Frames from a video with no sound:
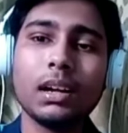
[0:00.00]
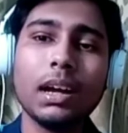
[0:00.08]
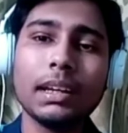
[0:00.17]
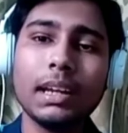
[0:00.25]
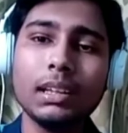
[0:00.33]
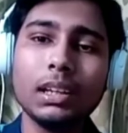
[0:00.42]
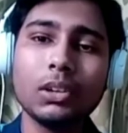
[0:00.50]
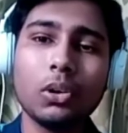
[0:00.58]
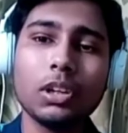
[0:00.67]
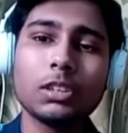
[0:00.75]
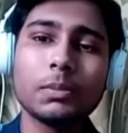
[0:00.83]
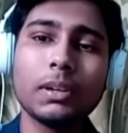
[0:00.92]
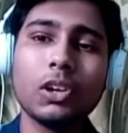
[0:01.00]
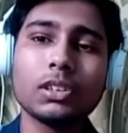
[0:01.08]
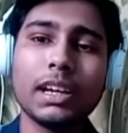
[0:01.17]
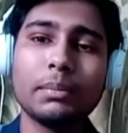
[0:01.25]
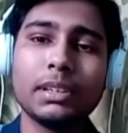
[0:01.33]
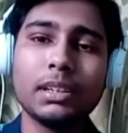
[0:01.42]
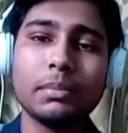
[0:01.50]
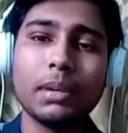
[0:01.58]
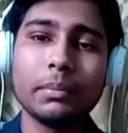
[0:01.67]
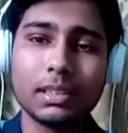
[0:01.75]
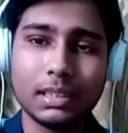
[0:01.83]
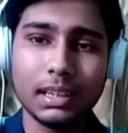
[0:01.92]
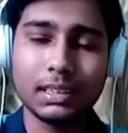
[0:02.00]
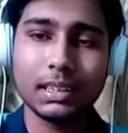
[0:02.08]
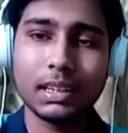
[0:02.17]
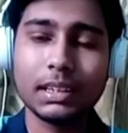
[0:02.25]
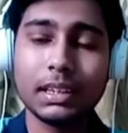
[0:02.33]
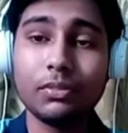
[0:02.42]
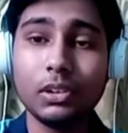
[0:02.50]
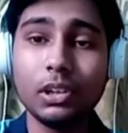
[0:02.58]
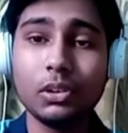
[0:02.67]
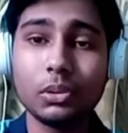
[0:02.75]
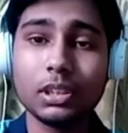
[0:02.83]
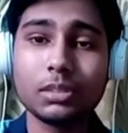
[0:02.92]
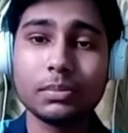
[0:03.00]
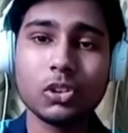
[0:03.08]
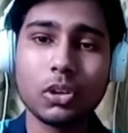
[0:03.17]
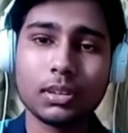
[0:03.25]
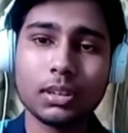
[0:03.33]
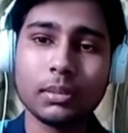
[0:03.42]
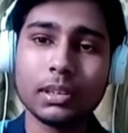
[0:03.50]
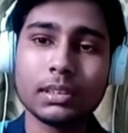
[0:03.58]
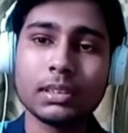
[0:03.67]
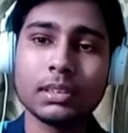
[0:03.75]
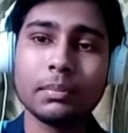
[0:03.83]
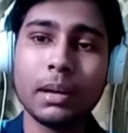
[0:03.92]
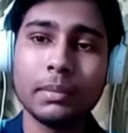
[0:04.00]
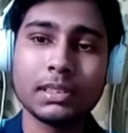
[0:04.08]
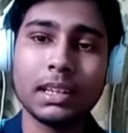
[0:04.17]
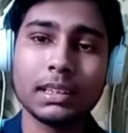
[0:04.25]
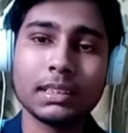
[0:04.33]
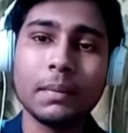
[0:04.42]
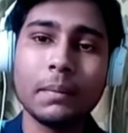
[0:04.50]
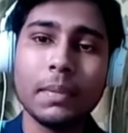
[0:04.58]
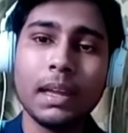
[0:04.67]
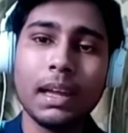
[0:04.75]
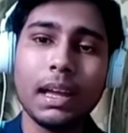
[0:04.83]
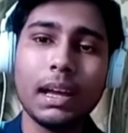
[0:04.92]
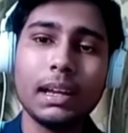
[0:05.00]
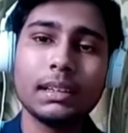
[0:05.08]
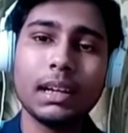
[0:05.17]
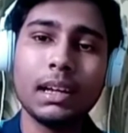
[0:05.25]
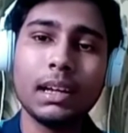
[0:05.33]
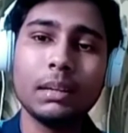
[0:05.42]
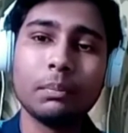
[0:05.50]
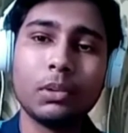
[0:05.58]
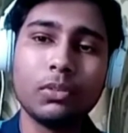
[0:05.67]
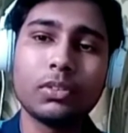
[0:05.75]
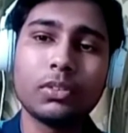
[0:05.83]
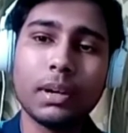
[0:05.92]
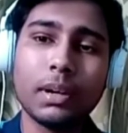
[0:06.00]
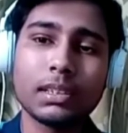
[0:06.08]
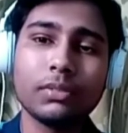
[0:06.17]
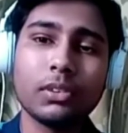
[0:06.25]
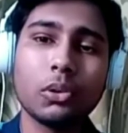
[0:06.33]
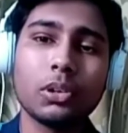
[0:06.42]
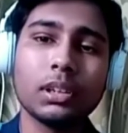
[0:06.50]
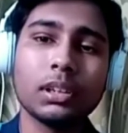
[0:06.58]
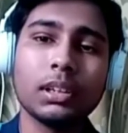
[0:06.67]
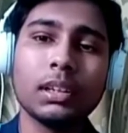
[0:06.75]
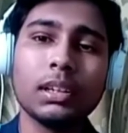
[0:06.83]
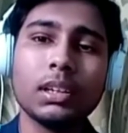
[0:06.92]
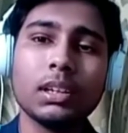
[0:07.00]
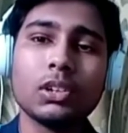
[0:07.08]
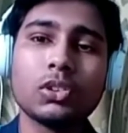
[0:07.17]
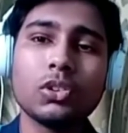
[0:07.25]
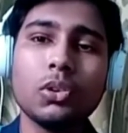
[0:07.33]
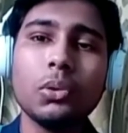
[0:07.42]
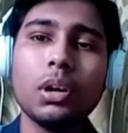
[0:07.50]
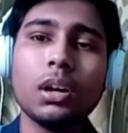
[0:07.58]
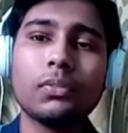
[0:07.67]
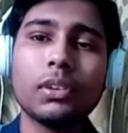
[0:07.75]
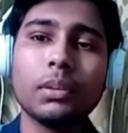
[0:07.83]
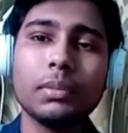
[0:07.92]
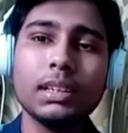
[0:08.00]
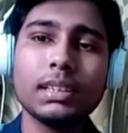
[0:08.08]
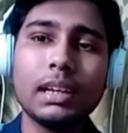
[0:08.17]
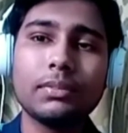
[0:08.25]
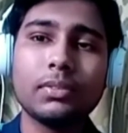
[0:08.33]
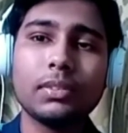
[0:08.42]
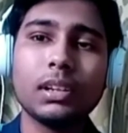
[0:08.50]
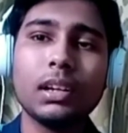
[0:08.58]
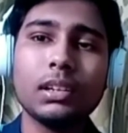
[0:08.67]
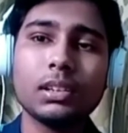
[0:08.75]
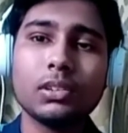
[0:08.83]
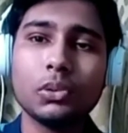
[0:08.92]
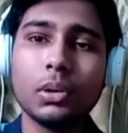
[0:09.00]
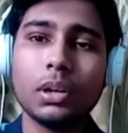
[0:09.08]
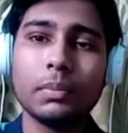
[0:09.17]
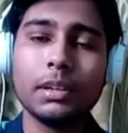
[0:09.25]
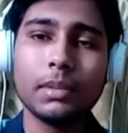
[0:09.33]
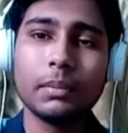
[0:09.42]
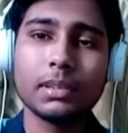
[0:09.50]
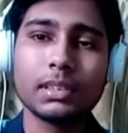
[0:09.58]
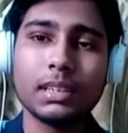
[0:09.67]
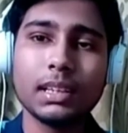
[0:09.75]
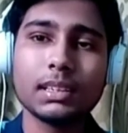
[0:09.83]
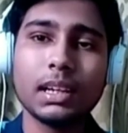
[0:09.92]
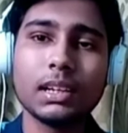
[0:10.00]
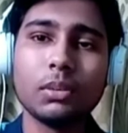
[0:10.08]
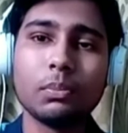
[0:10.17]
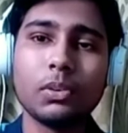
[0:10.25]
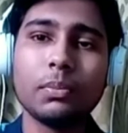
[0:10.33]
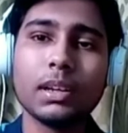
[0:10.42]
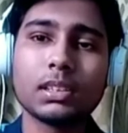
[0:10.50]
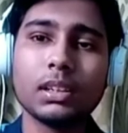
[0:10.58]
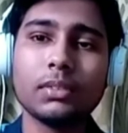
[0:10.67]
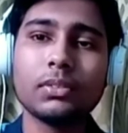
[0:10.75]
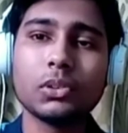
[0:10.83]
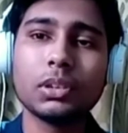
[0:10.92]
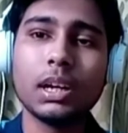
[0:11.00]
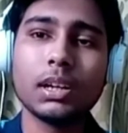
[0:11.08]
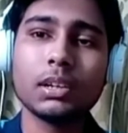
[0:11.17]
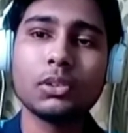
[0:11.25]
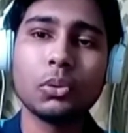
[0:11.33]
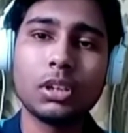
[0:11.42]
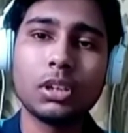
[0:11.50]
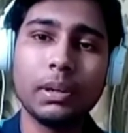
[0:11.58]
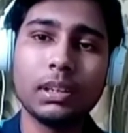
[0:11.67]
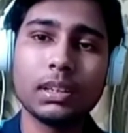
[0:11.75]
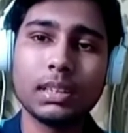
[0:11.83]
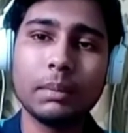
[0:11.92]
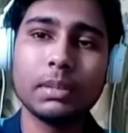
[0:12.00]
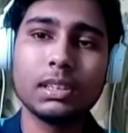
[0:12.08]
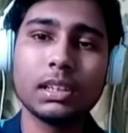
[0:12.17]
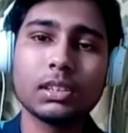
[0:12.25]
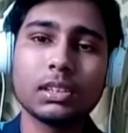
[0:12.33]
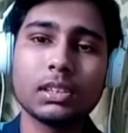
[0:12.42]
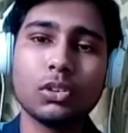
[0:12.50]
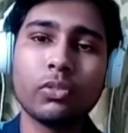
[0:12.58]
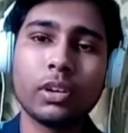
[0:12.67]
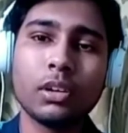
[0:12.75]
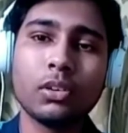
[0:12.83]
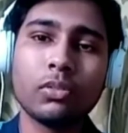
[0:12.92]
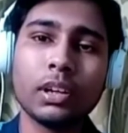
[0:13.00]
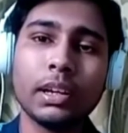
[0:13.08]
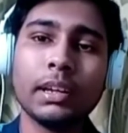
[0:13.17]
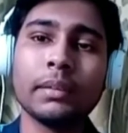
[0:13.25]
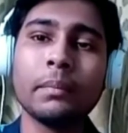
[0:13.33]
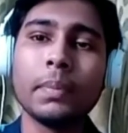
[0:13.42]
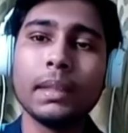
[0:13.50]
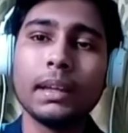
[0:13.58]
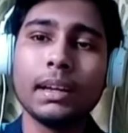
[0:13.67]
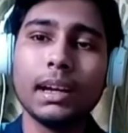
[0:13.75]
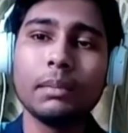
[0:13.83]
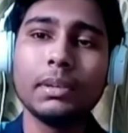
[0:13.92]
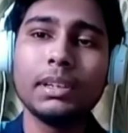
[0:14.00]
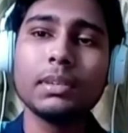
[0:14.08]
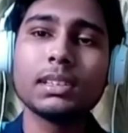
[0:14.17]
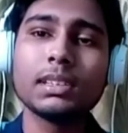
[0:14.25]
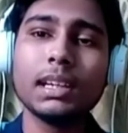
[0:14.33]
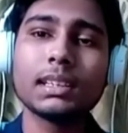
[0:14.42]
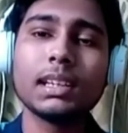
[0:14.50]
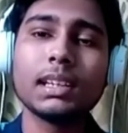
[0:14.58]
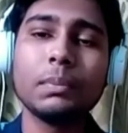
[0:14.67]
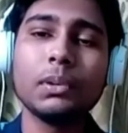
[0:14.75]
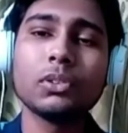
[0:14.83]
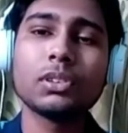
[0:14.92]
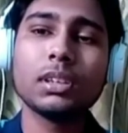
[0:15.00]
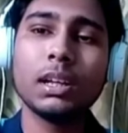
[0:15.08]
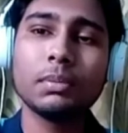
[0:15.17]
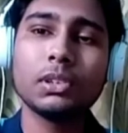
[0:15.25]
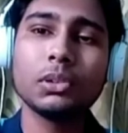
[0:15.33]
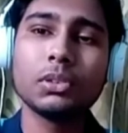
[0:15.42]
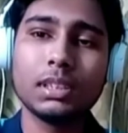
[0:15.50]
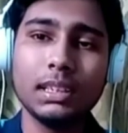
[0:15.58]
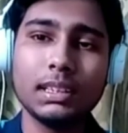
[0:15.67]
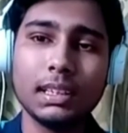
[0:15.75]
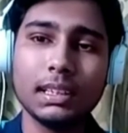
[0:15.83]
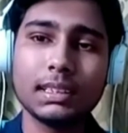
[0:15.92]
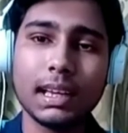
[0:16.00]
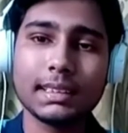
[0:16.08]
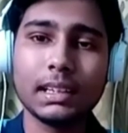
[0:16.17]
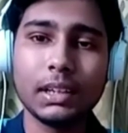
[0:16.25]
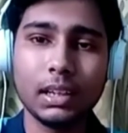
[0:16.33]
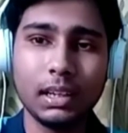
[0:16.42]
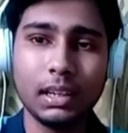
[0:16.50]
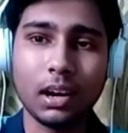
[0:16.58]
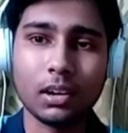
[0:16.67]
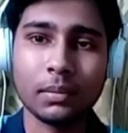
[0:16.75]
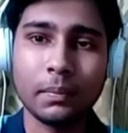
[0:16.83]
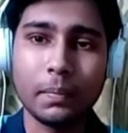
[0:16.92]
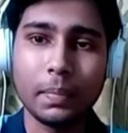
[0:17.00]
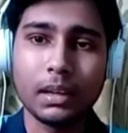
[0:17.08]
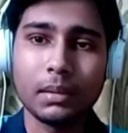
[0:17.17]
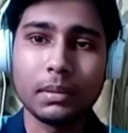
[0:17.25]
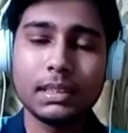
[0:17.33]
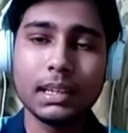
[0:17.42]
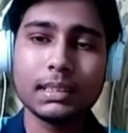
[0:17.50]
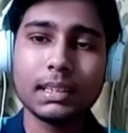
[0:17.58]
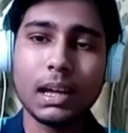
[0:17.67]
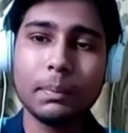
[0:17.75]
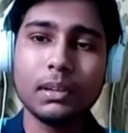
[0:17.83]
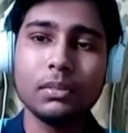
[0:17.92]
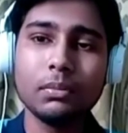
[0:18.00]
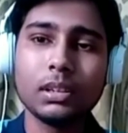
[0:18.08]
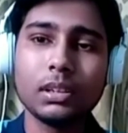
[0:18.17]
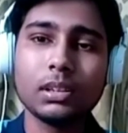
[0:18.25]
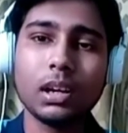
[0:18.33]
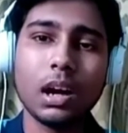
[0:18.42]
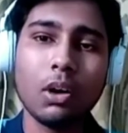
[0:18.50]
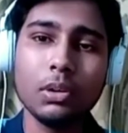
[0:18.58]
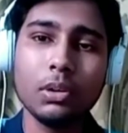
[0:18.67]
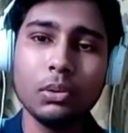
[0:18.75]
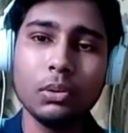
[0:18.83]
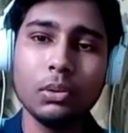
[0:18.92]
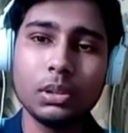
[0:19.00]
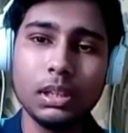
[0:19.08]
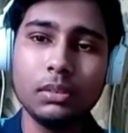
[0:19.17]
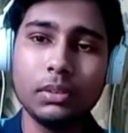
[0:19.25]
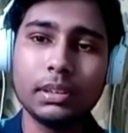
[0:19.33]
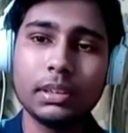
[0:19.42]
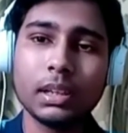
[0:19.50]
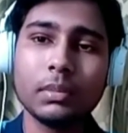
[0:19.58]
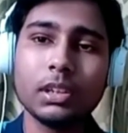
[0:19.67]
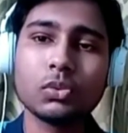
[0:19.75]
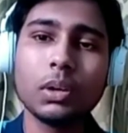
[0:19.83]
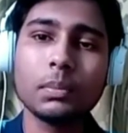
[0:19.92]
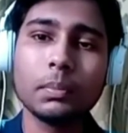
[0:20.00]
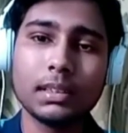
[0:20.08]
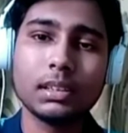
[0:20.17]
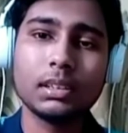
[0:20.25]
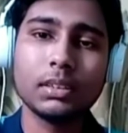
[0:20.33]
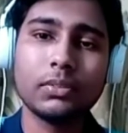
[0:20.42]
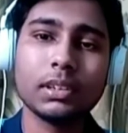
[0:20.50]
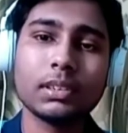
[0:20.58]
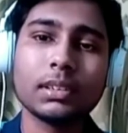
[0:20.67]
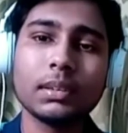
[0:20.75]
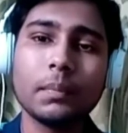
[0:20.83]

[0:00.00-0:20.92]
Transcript: I gained the knowledge because I admitted my mistakes and carefully noticed my shortcomings, my mistakes, and I improved myself accordingly. So uh, from this, I've learned to admit my mistakes and to improve myself so that I don't repeat the same mistakes over and over again. Admitting mistakes help you, helps you see things as they really are. Mistakes happen, but how you deal with them is what makes the difference.